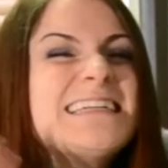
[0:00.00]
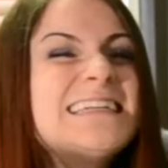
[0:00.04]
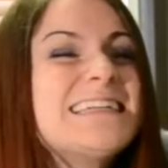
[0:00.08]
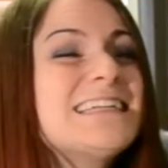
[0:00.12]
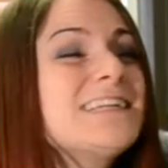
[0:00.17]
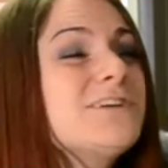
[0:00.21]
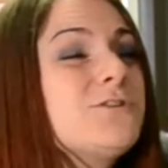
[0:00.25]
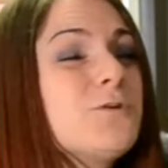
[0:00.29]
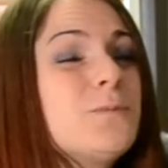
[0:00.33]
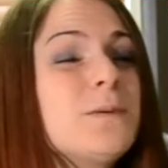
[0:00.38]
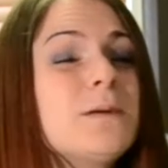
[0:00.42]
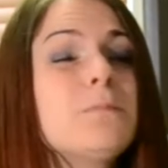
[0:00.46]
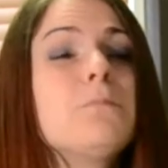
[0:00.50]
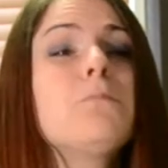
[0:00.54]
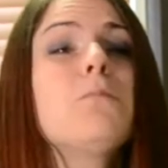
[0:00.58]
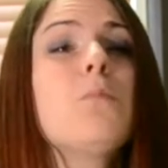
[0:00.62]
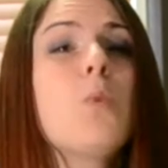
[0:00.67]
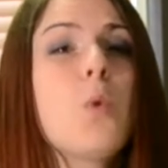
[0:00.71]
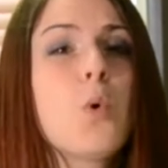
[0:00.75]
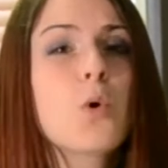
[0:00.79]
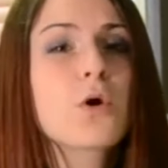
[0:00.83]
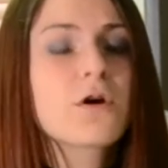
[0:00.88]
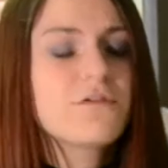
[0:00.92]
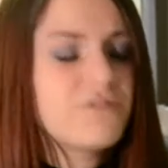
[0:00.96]
little bit
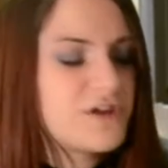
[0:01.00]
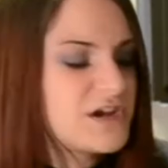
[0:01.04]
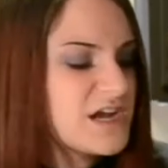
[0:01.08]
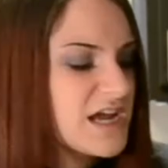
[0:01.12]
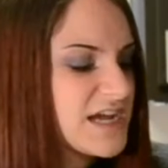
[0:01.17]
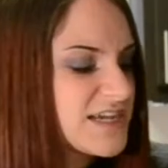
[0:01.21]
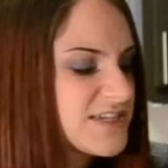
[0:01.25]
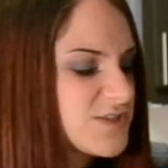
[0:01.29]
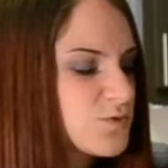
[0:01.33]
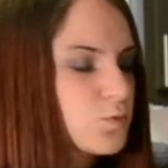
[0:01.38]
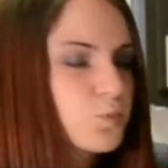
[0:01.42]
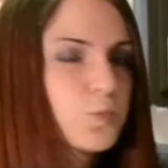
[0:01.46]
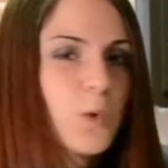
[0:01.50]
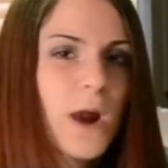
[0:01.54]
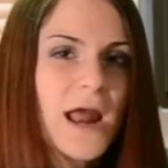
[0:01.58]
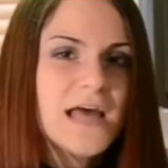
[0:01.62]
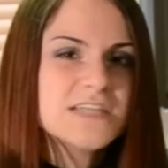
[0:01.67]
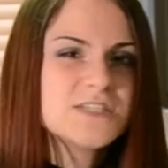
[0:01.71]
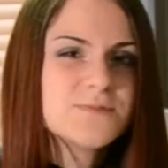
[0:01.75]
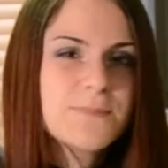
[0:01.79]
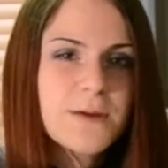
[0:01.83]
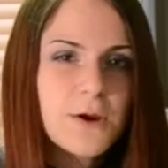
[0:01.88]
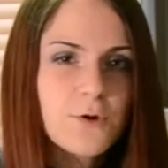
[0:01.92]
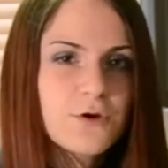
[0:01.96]
more of a nice
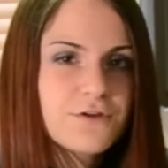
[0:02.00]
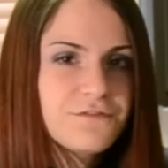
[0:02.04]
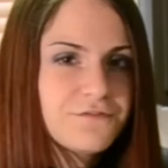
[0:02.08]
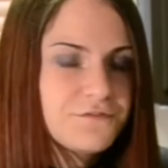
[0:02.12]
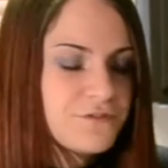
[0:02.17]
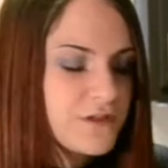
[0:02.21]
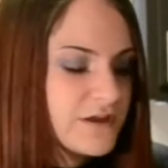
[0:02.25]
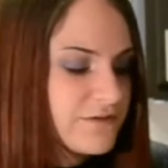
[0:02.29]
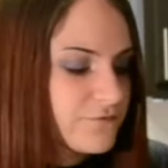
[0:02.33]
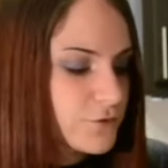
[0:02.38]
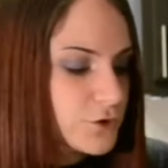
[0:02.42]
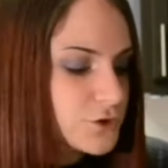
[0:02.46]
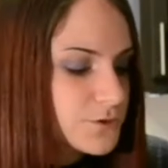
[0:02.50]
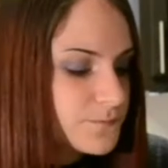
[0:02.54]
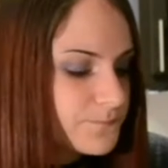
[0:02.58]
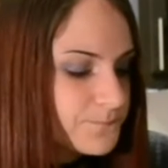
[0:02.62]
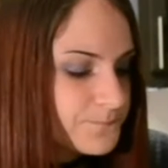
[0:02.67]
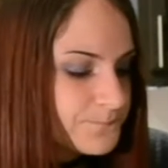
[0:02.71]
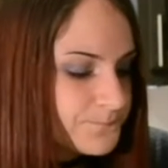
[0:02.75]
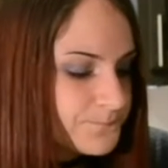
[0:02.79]
raspberry flavor.